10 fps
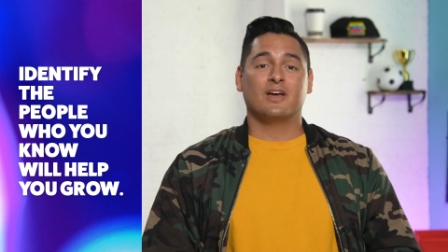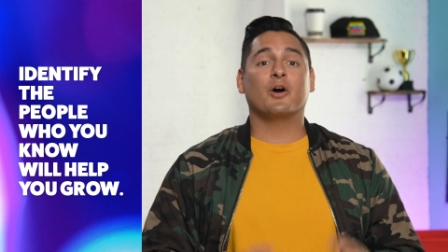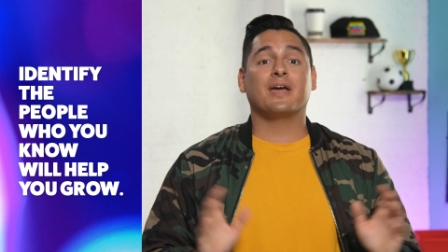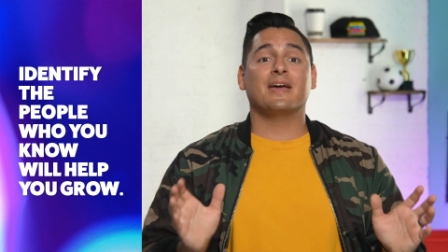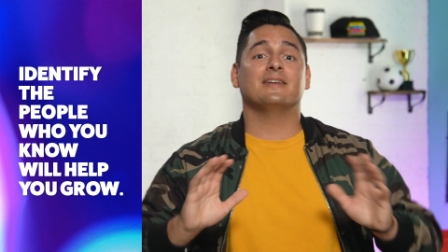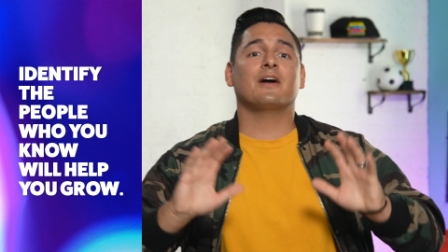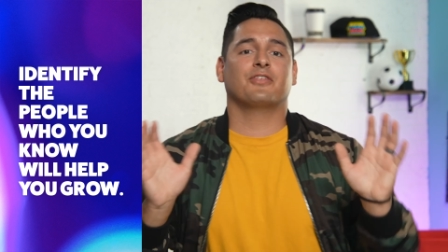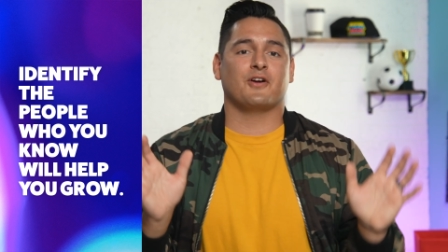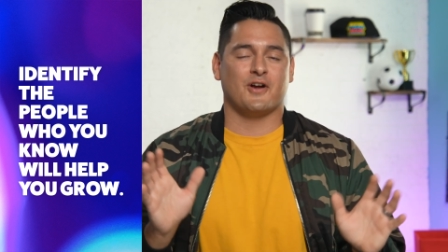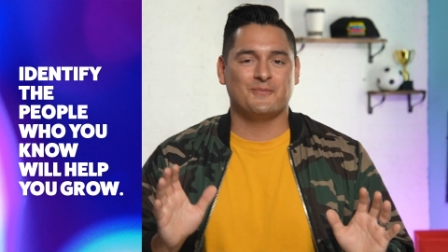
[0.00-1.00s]
Okay, now
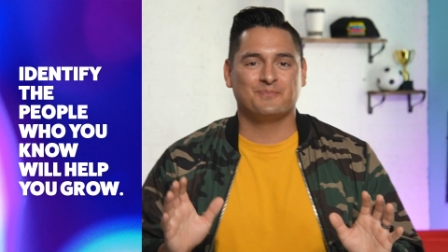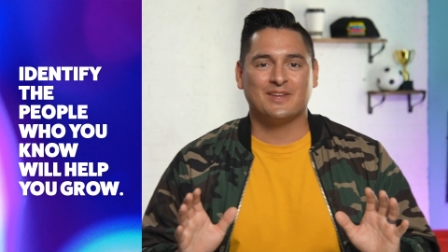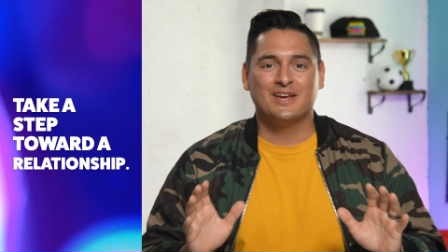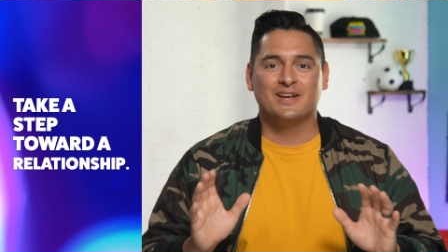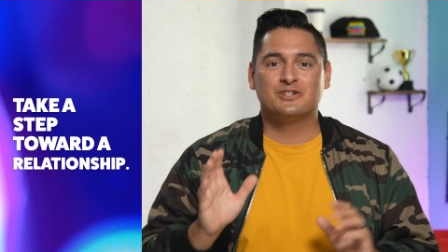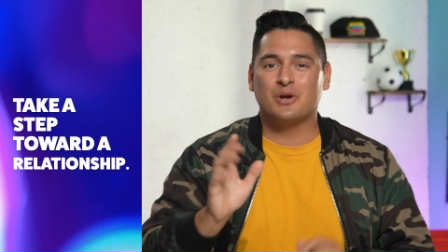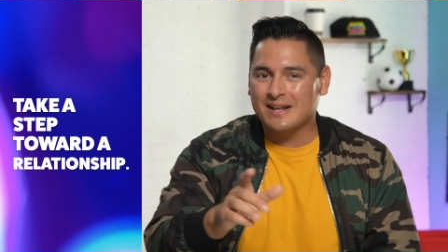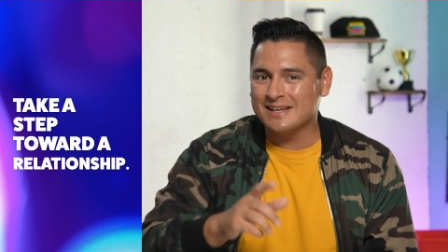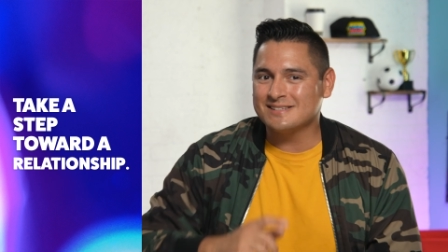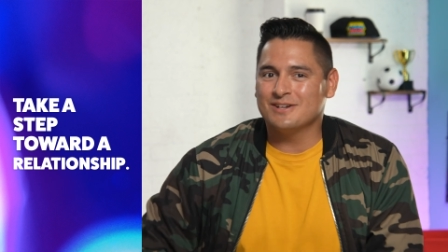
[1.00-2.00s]
third, try
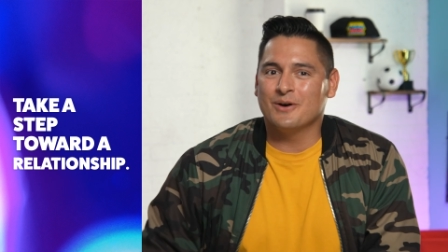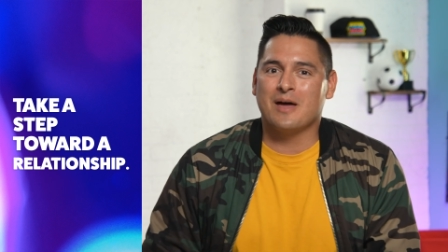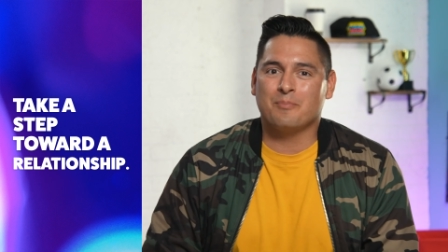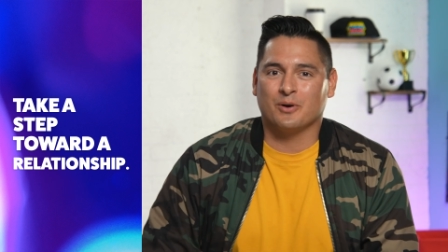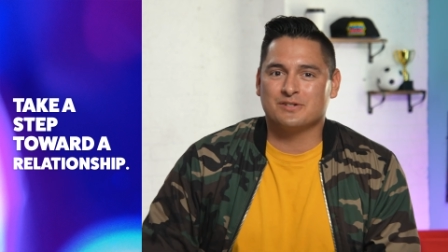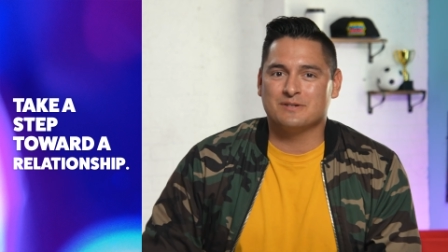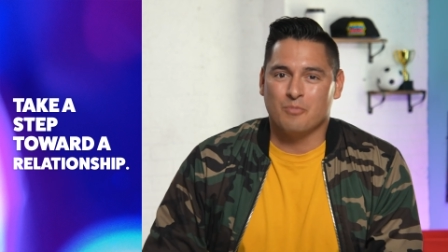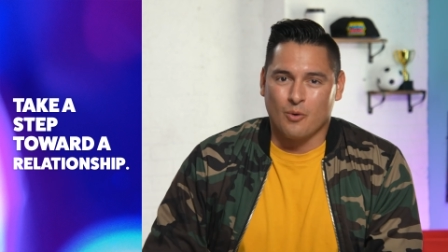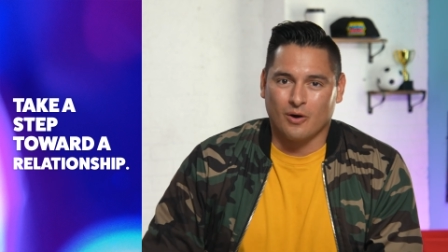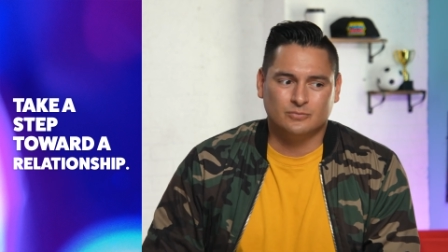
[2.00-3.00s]
to get to know that person
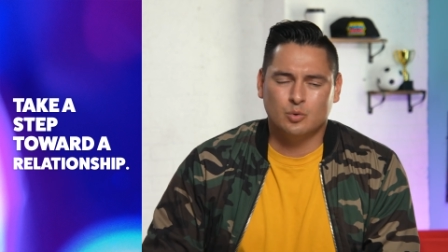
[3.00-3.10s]
more.